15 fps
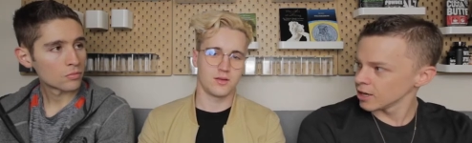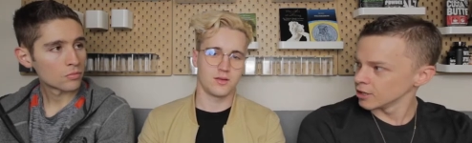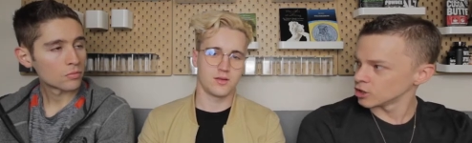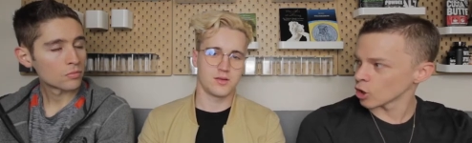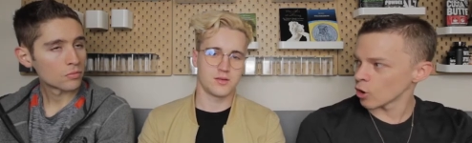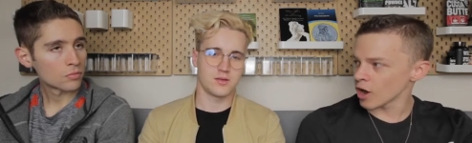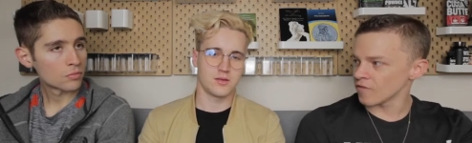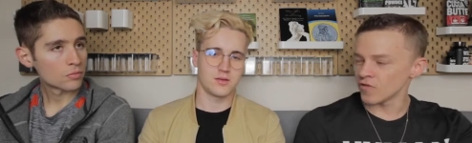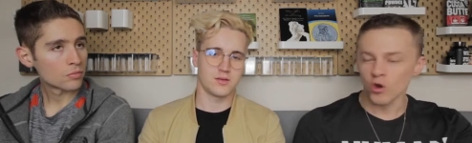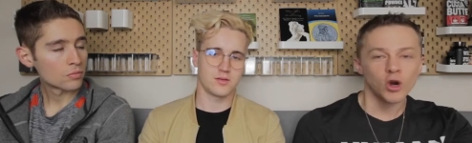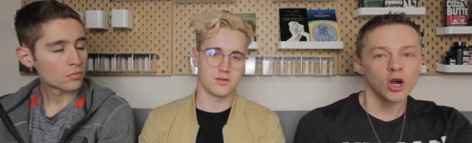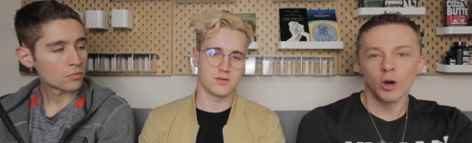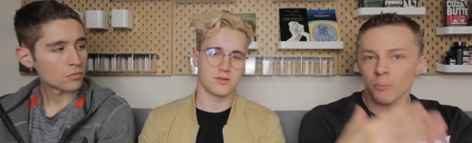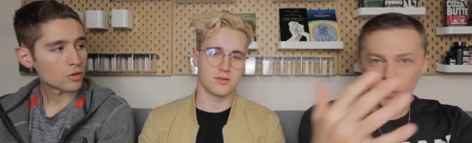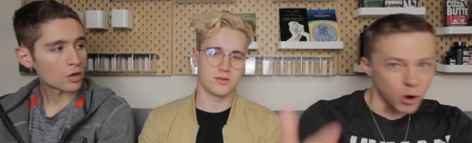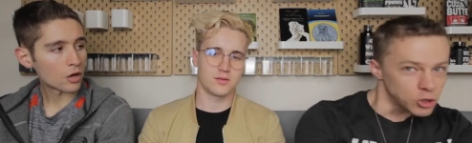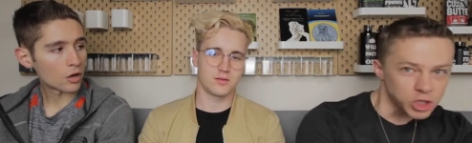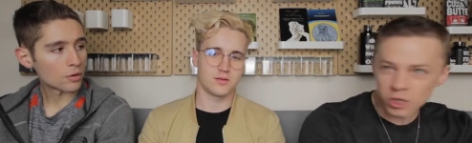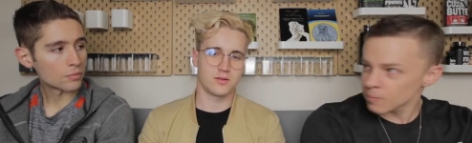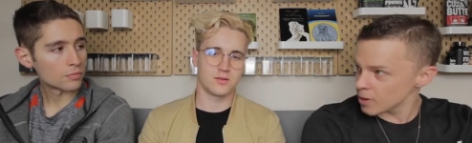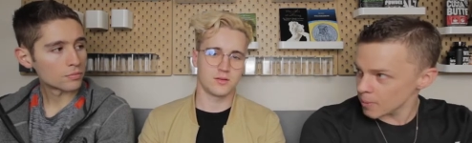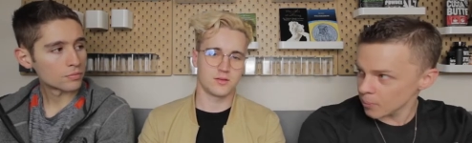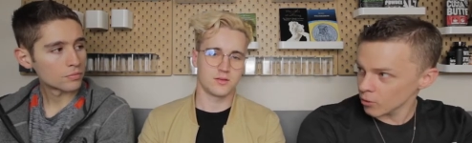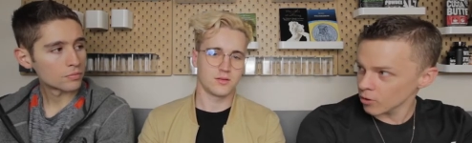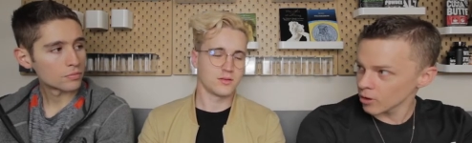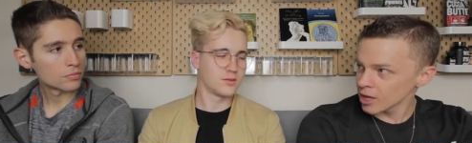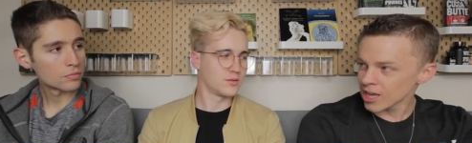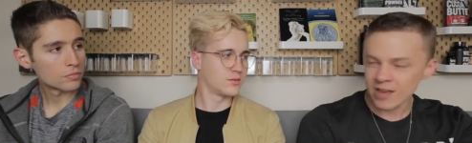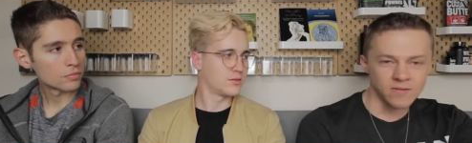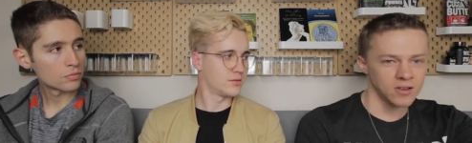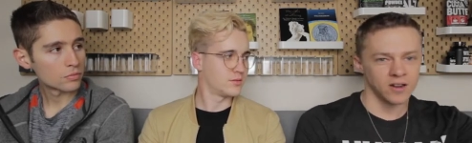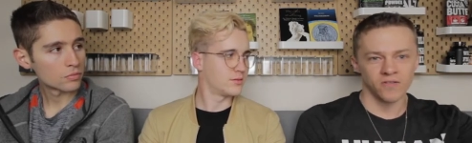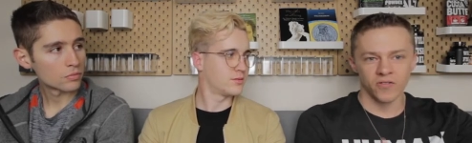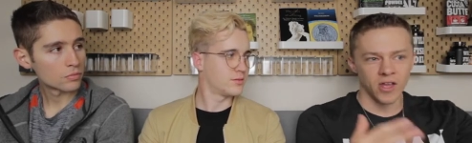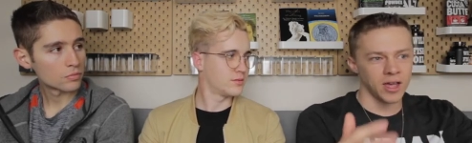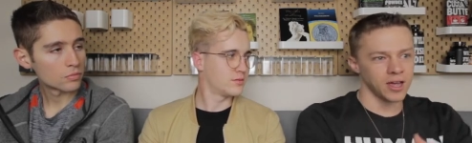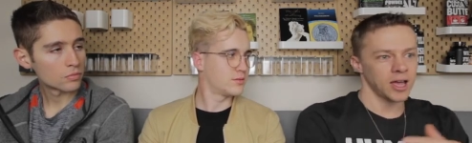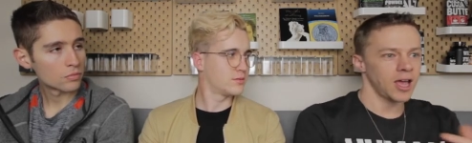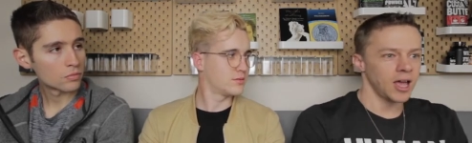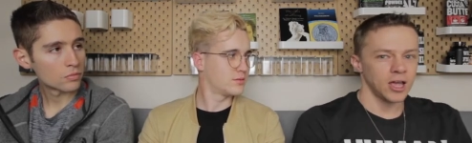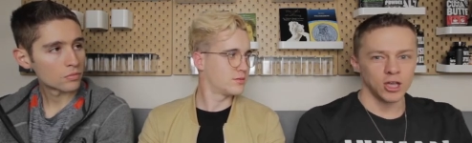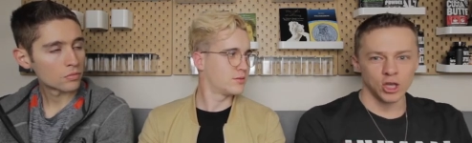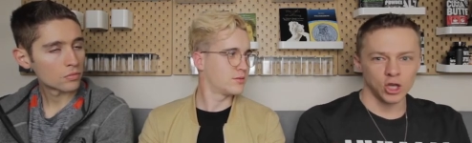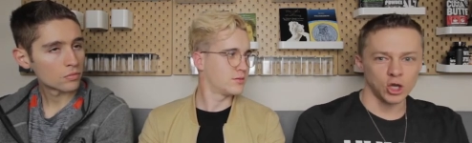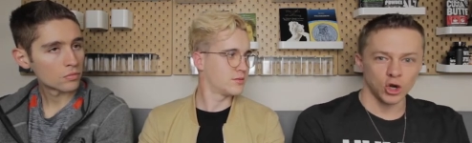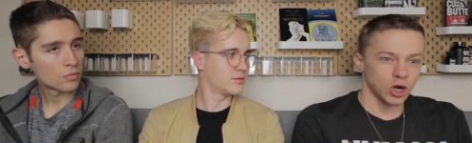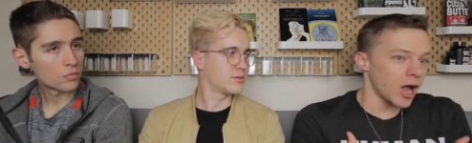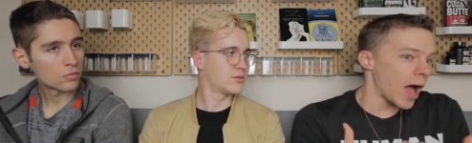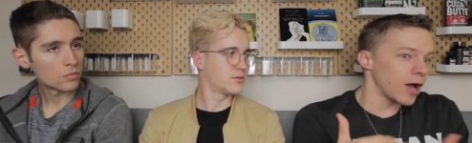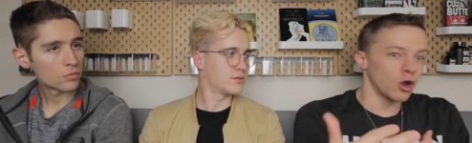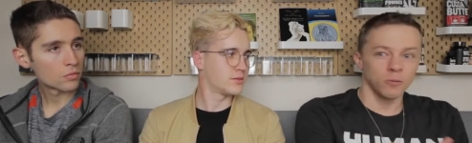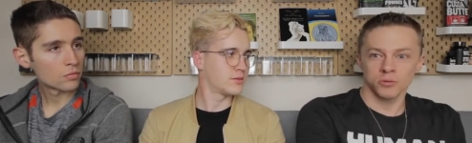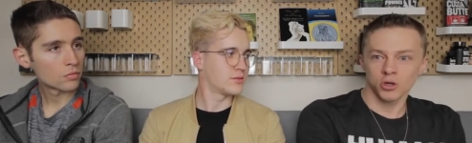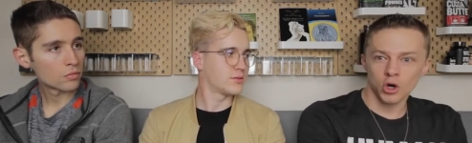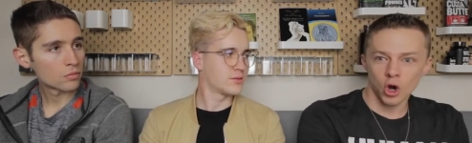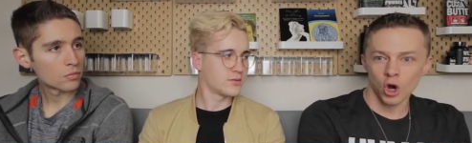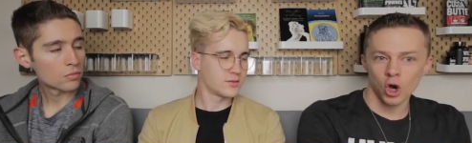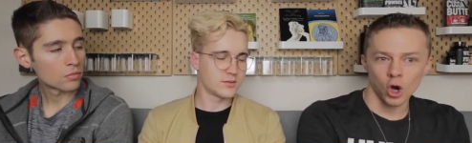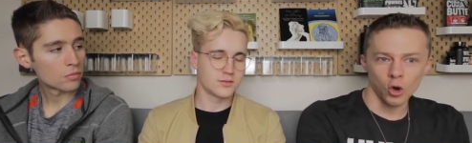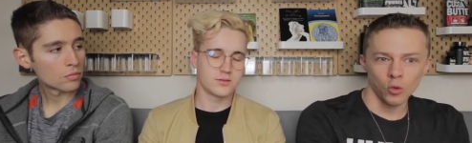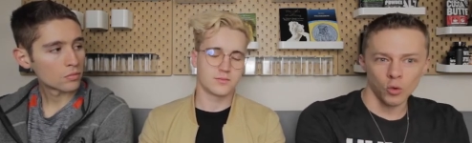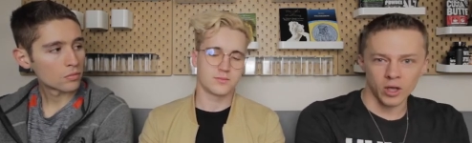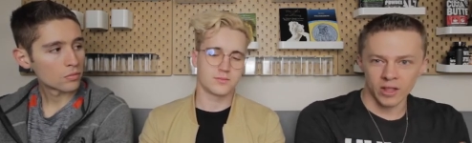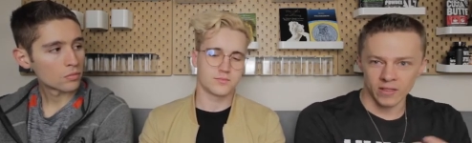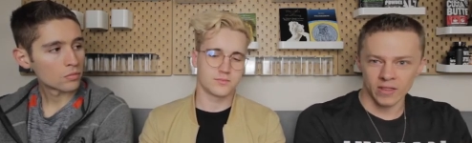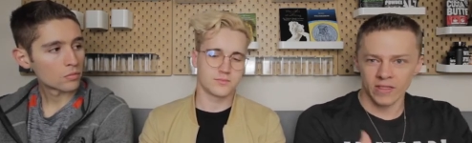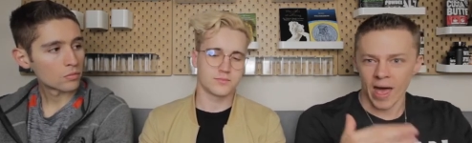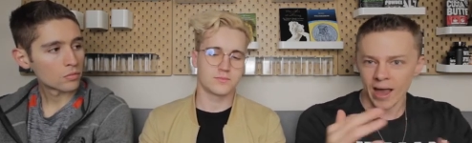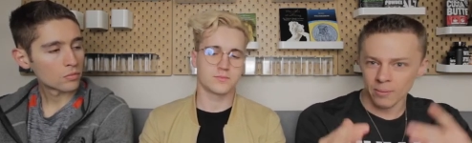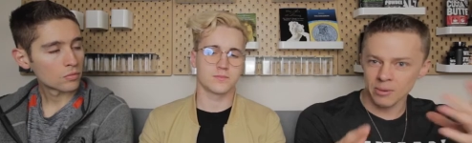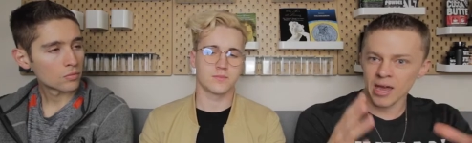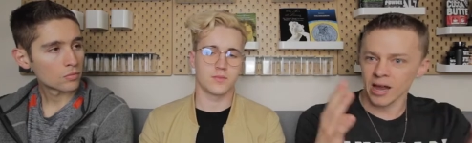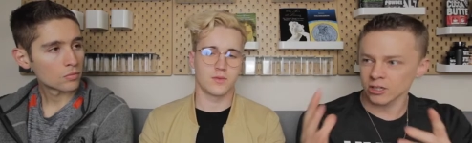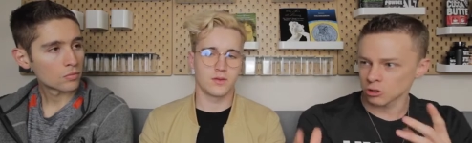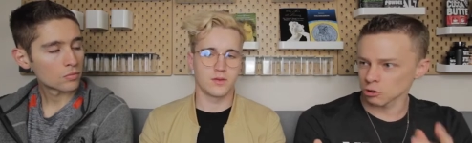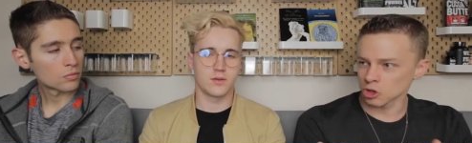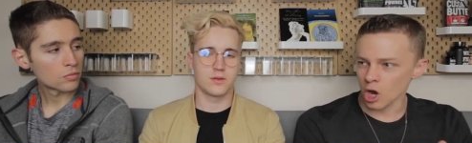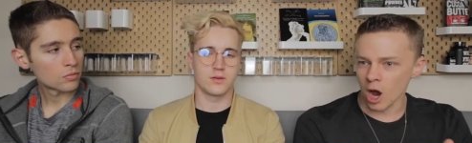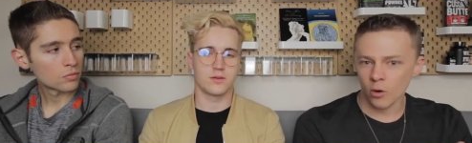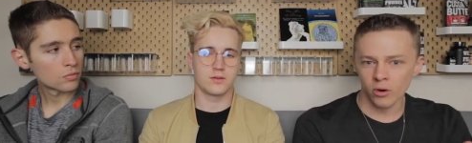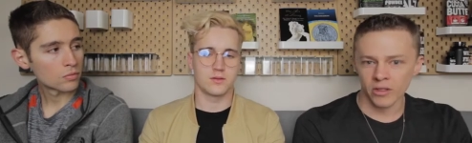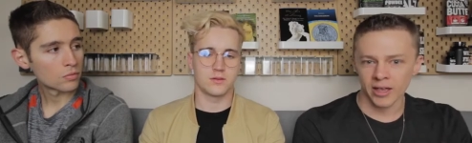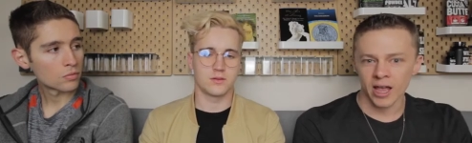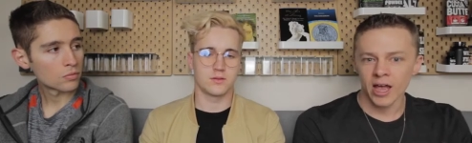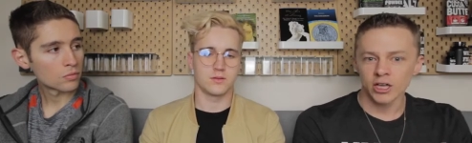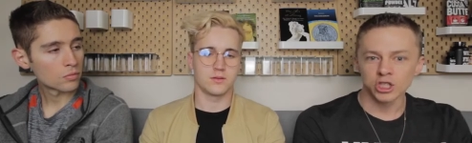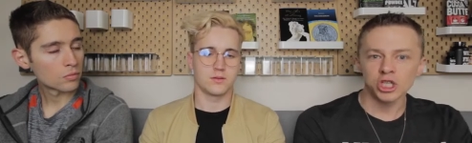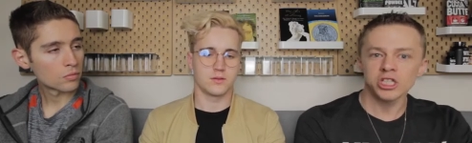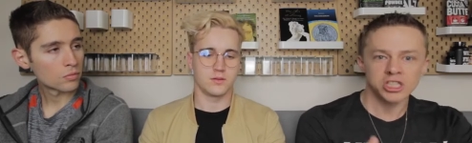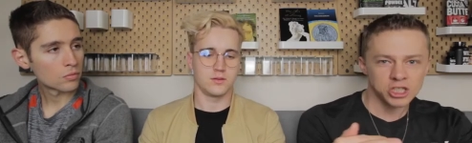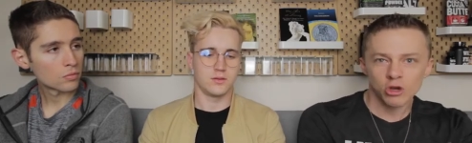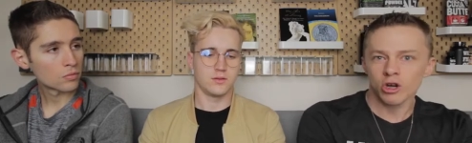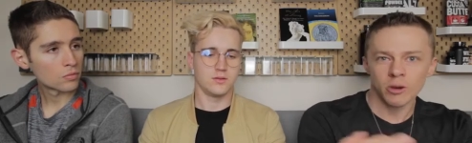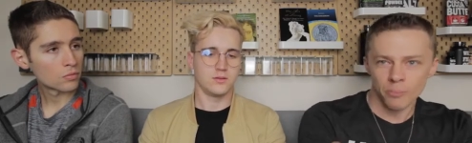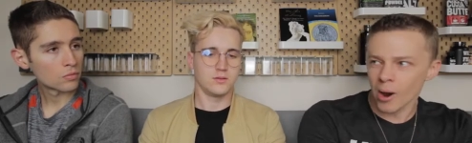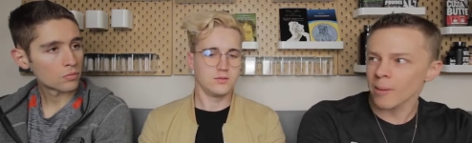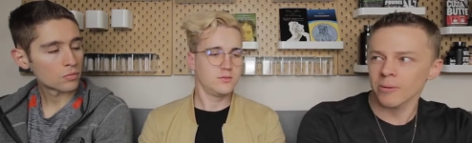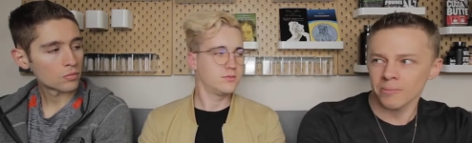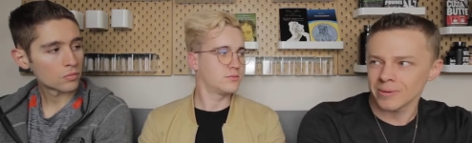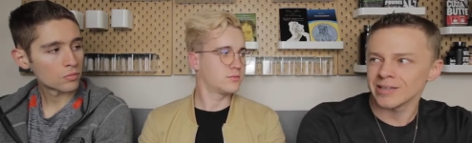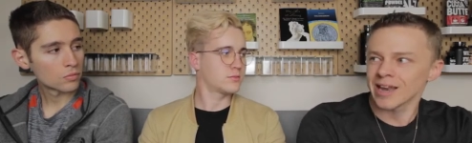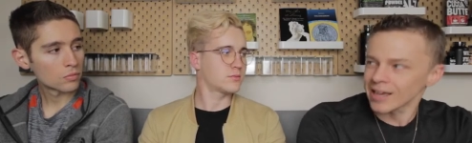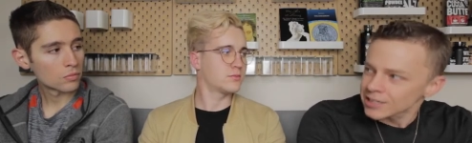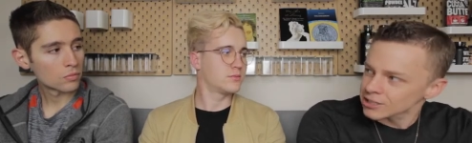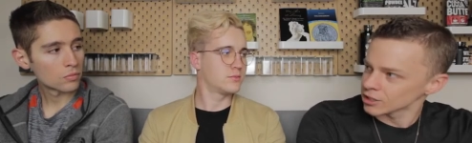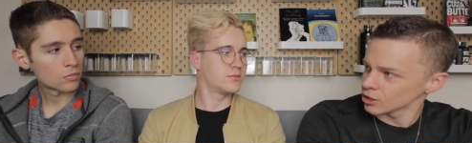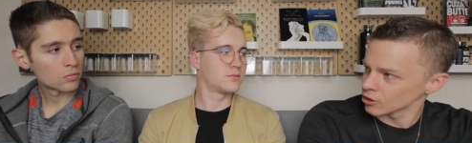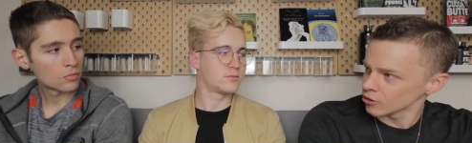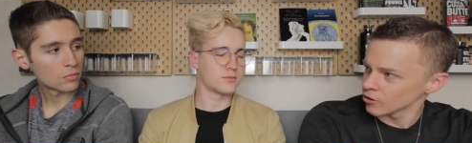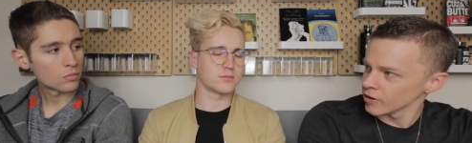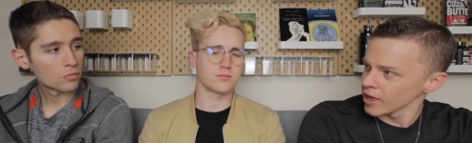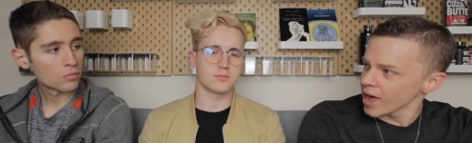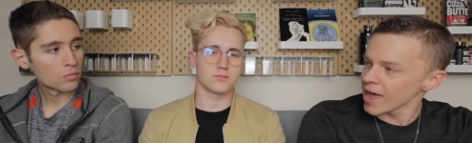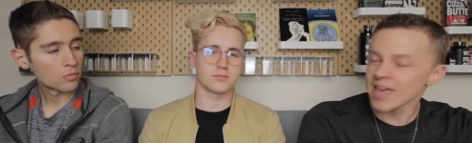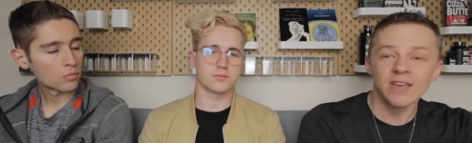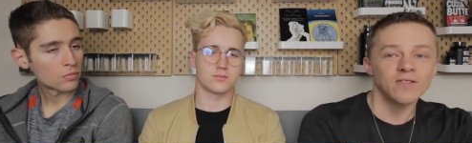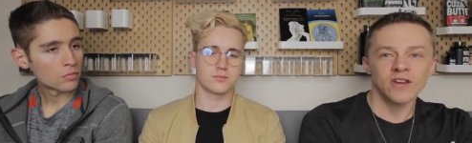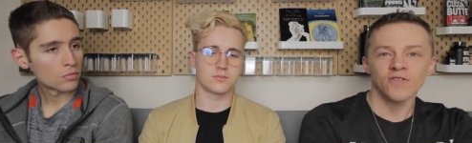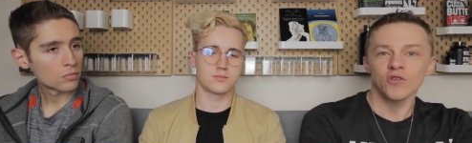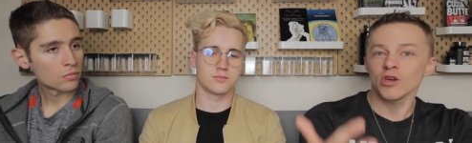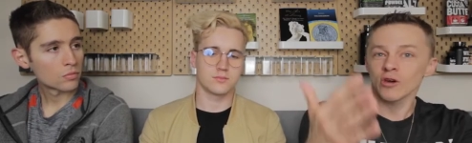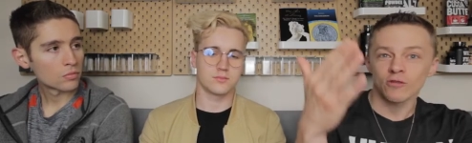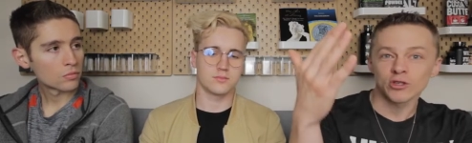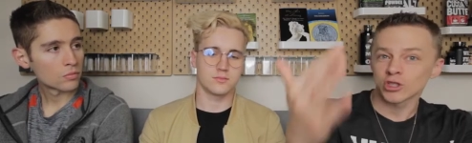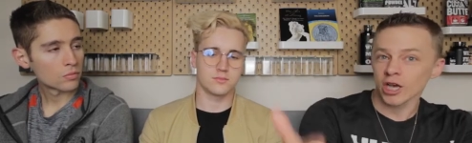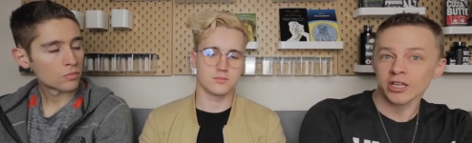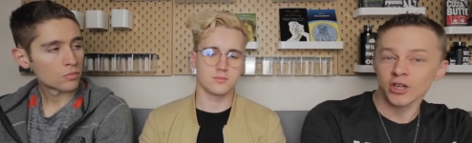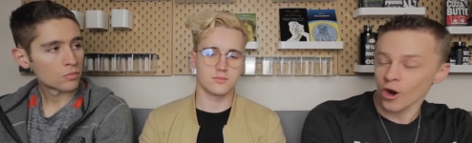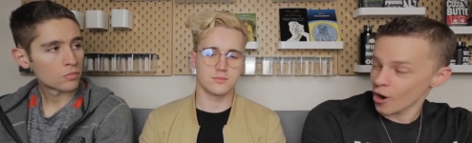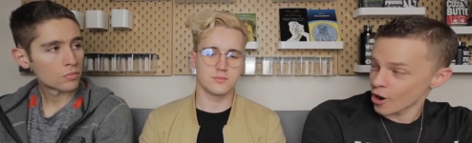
Speaker 1: So if you're approaching yeah. people, even if like your guy gone up to girl and that can be kind of socially awkward like she's still going to probably be nice to you mm. even if you get rejected